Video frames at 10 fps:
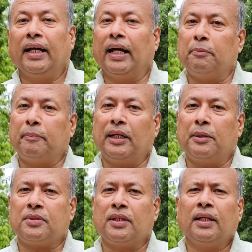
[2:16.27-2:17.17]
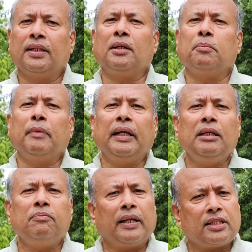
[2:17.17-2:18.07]
And perhaps there are
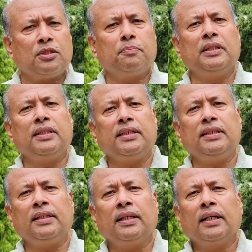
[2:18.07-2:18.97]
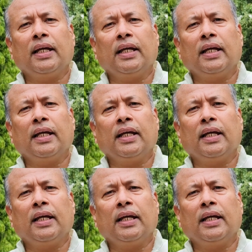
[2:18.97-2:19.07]
many flexibility,